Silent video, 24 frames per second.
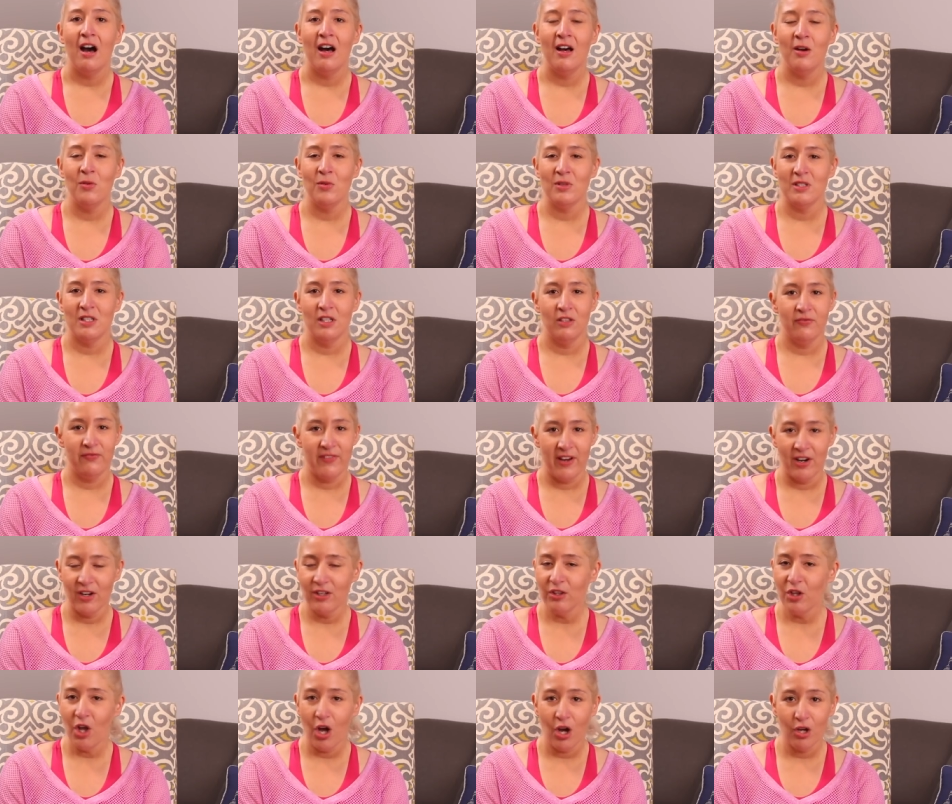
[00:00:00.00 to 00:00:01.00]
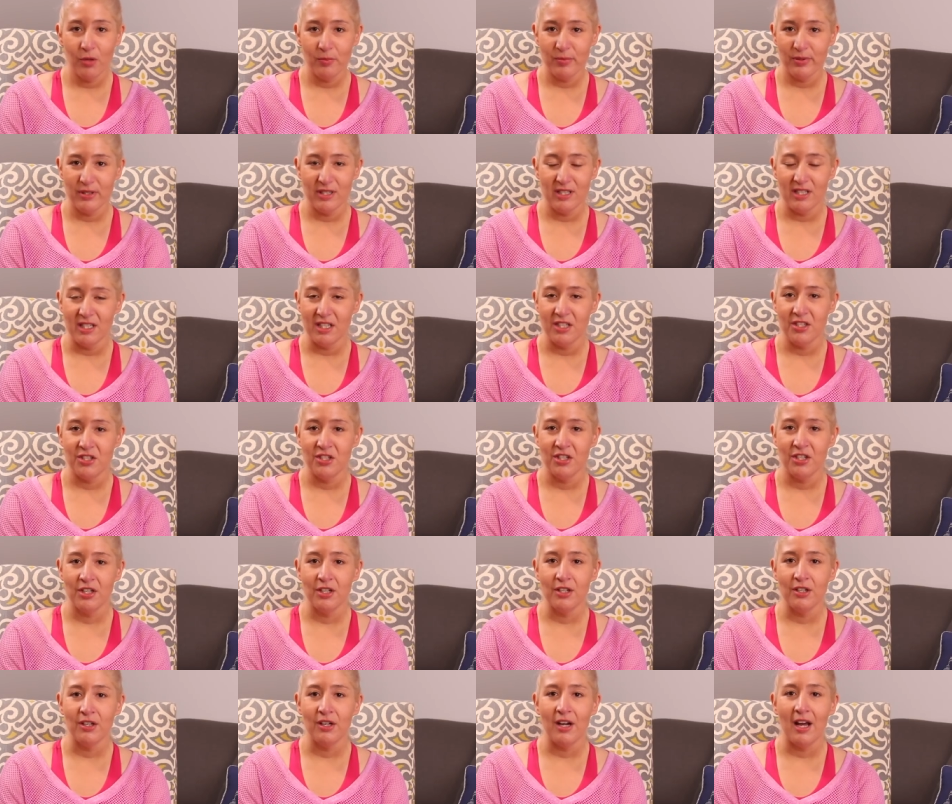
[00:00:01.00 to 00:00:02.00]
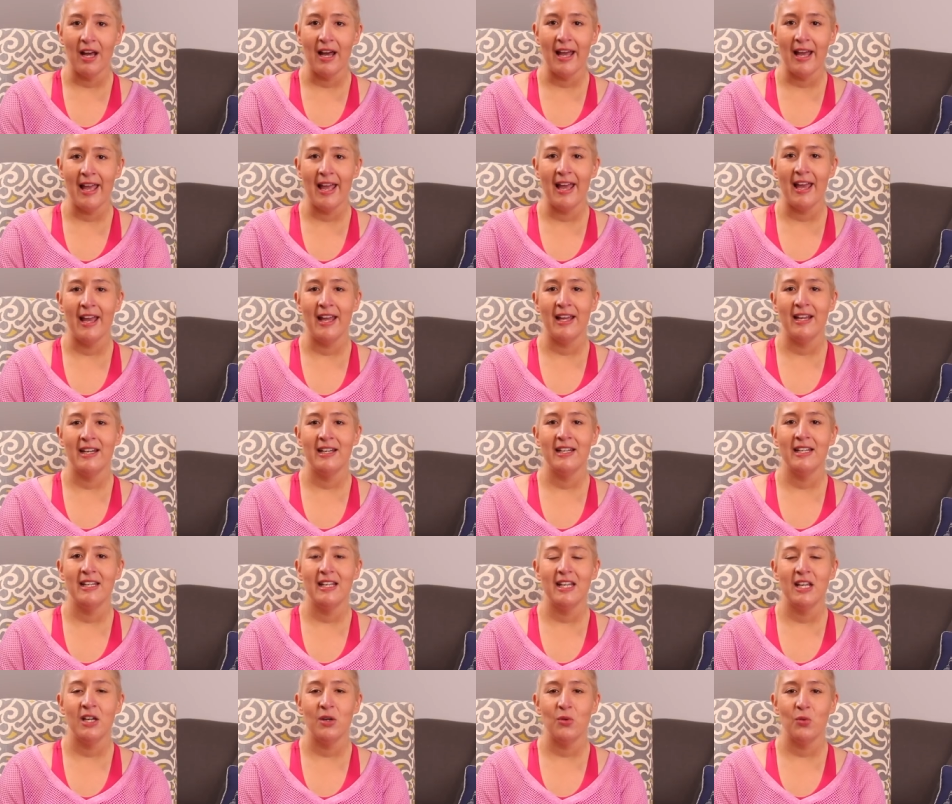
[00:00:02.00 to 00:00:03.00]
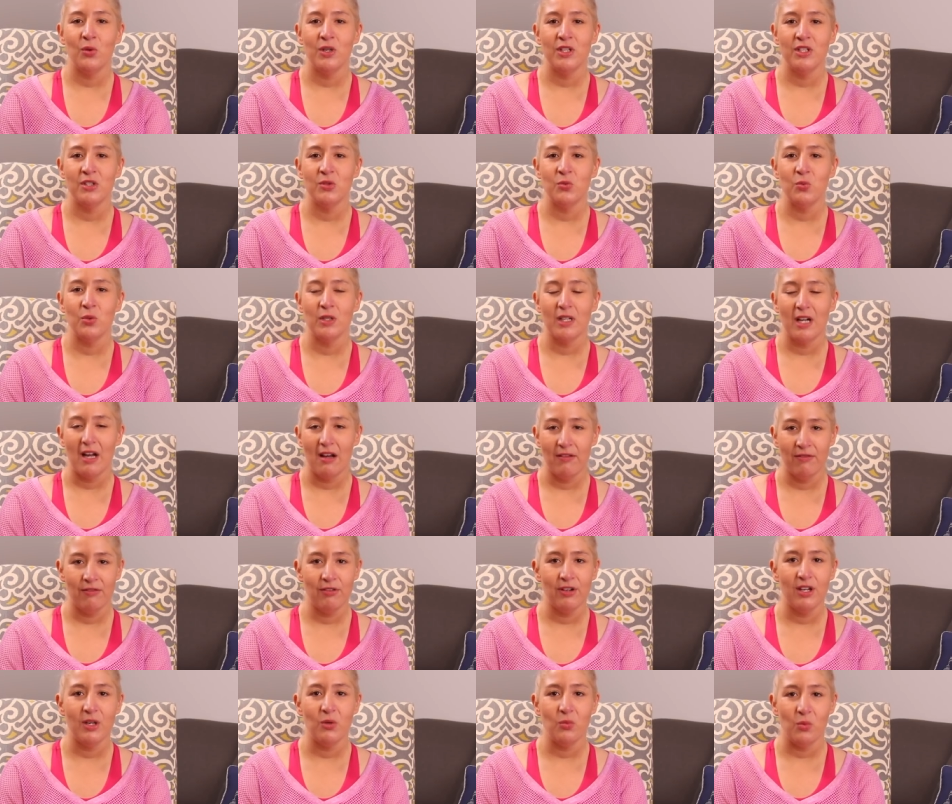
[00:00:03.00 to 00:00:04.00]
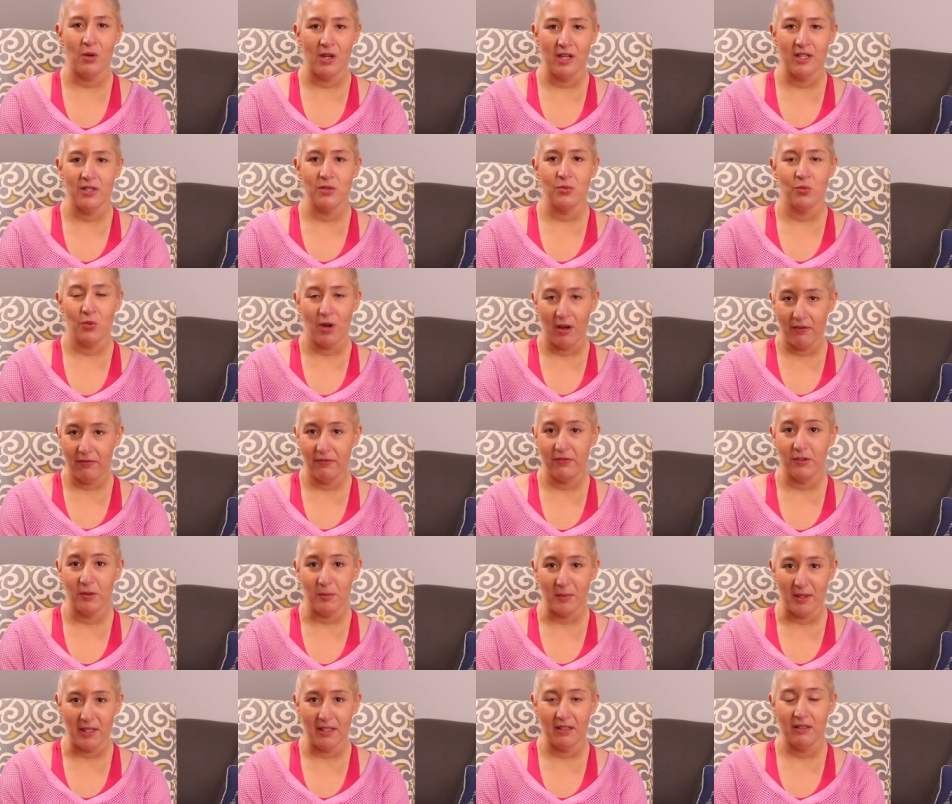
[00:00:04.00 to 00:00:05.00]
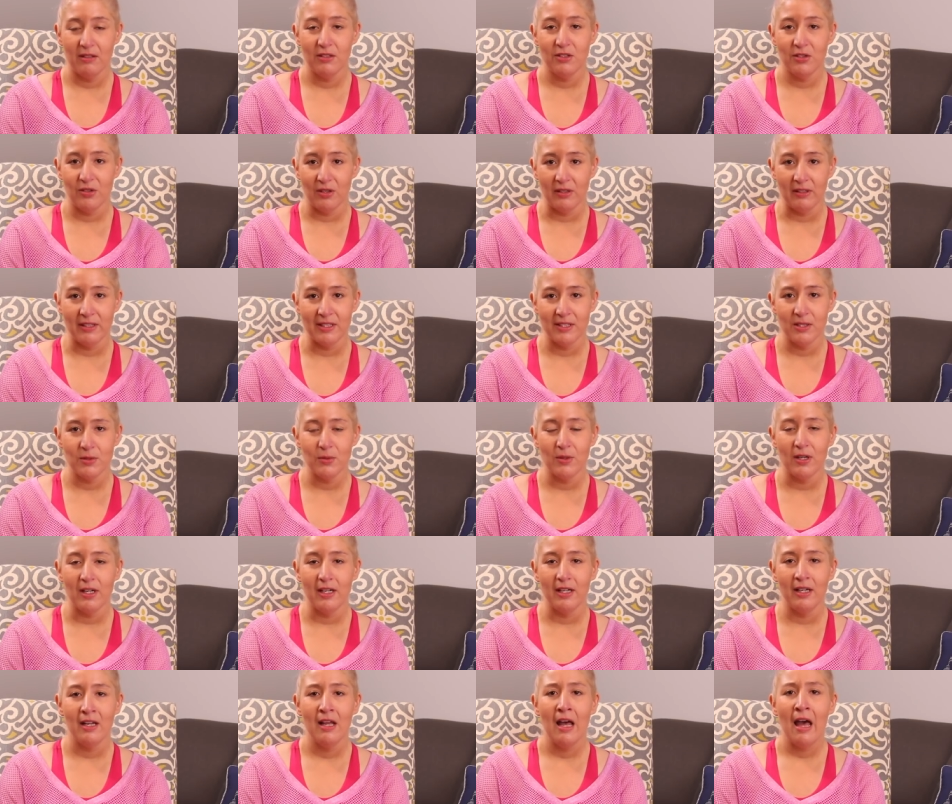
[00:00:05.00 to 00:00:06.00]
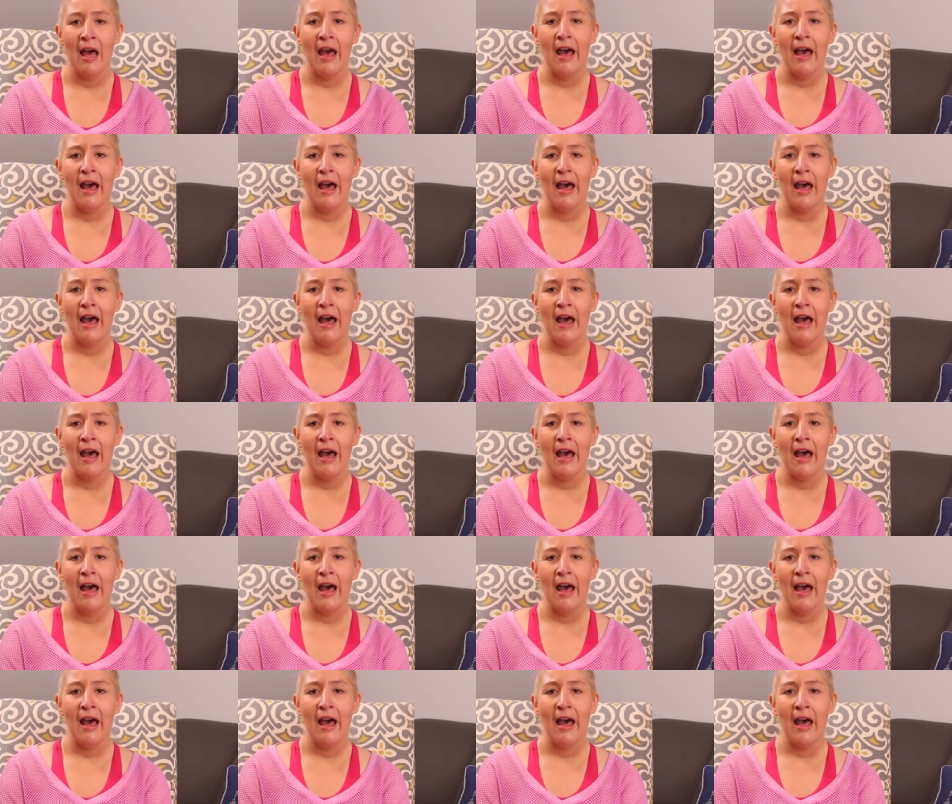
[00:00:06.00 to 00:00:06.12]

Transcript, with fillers: It was a very long procedure and it was recovery was rough for me during this one.